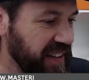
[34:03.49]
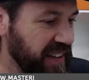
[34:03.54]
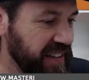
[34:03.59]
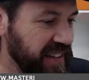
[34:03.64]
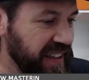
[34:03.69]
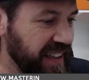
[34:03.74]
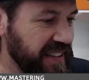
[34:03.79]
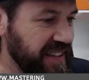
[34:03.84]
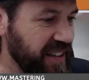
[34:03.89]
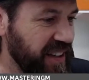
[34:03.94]

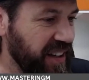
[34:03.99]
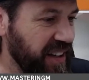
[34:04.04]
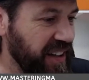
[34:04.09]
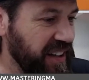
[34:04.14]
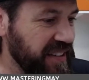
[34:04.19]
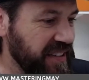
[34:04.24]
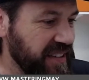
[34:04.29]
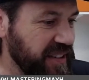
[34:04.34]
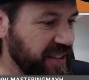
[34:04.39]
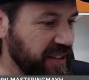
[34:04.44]
That's
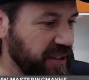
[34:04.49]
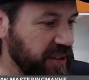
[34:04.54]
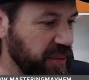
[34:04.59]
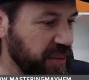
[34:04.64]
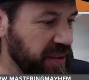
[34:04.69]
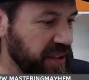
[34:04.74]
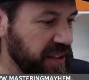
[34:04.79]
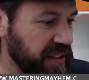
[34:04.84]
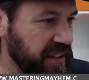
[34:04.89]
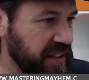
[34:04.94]

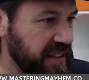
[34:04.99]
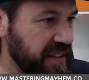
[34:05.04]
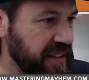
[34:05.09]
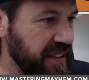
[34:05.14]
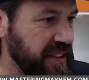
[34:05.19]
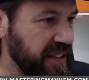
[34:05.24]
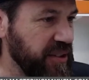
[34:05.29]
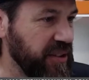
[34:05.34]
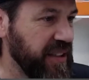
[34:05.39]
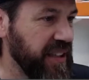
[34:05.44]
awesome. Good to
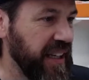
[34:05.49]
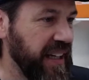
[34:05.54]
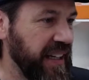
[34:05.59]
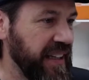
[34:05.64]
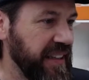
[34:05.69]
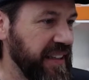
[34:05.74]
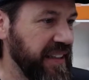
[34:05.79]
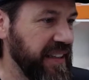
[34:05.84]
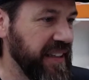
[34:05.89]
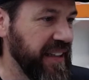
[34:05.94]
see you,
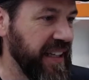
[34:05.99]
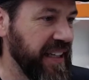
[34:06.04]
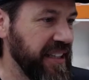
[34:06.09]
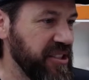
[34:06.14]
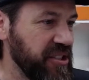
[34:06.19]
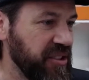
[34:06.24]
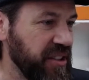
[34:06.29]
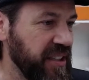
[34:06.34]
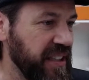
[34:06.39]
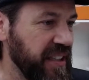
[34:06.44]
Kylie. Glad
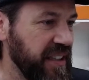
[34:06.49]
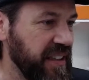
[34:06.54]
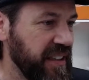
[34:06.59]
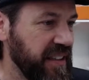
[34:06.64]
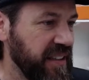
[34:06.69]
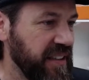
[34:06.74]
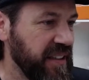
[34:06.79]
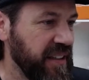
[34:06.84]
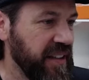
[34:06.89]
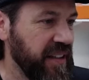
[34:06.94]
you're
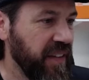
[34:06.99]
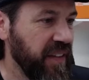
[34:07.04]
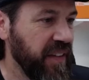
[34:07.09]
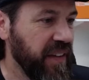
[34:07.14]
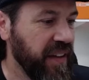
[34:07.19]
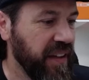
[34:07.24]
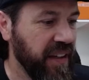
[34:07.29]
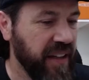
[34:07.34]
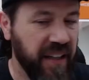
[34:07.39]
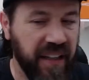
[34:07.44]
here.
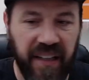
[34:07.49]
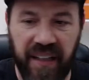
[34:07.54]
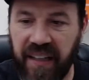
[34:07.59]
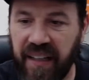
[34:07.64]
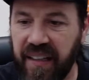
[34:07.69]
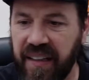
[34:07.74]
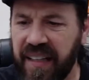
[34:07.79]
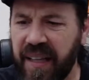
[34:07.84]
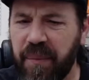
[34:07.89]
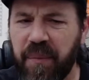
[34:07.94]

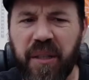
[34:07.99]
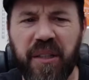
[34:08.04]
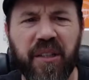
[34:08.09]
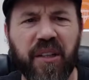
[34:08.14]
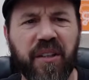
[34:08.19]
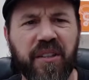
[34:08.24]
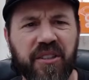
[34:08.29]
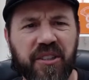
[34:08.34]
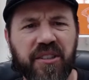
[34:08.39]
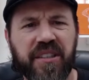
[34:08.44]
Uh, let me
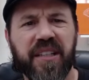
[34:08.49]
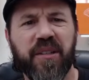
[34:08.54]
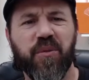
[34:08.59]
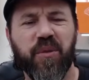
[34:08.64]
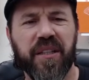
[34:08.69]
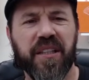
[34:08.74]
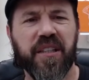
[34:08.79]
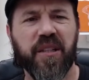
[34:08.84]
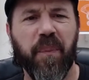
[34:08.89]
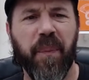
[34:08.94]
know. You did
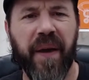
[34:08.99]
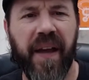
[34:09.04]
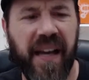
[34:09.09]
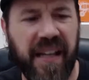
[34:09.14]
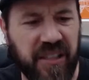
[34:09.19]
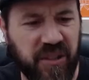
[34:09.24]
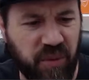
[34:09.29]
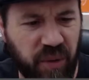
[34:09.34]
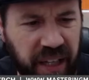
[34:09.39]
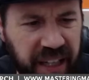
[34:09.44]
win in the
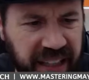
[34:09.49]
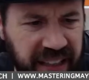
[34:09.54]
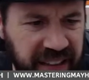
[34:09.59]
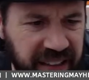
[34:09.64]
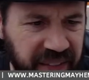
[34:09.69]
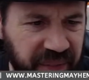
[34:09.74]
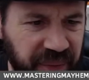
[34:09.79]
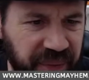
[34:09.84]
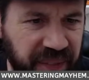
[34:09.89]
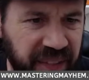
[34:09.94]
past, right?
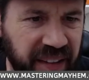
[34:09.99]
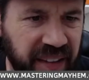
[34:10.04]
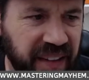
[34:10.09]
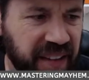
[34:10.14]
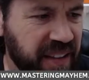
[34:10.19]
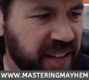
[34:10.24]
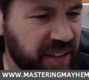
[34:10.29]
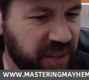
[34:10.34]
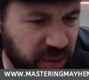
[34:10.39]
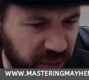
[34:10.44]

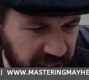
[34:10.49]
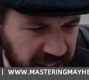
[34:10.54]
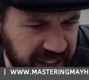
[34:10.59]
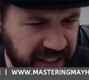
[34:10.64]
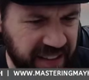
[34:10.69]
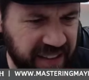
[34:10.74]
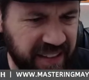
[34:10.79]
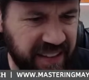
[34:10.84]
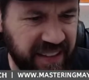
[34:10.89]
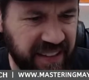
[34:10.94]

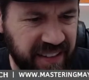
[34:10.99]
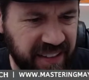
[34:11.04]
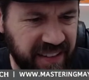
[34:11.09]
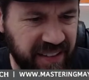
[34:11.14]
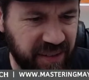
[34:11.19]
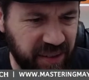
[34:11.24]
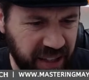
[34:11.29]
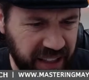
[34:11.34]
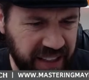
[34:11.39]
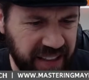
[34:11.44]
Right?
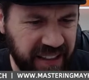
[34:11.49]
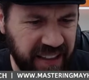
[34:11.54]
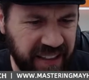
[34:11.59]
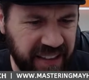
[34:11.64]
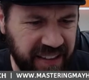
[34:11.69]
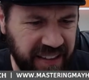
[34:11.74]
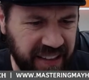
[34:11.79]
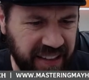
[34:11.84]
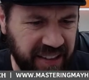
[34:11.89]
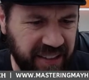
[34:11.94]
Right? I
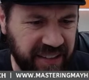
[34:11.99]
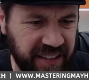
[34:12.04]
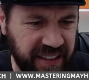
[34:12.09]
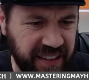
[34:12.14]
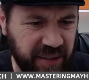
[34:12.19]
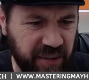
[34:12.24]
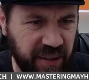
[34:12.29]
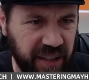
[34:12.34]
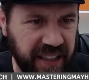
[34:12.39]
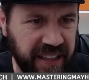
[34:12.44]
think you
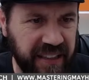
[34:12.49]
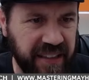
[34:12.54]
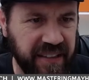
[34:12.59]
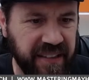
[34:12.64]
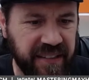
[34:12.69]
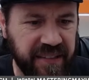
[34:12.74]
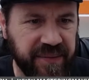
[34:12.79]
did, right?